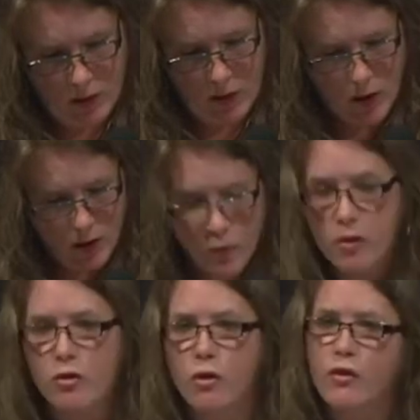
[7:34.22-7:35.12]
You
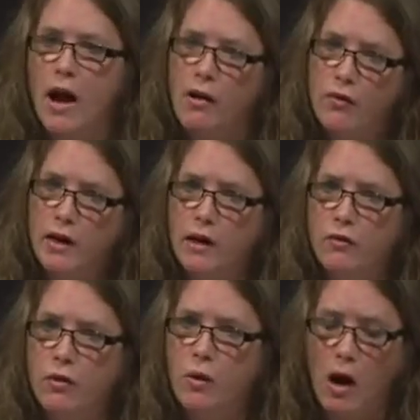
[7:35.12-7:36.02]
deserved every
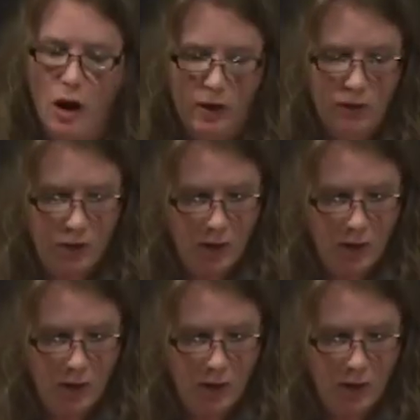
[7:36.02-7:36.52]
gift you got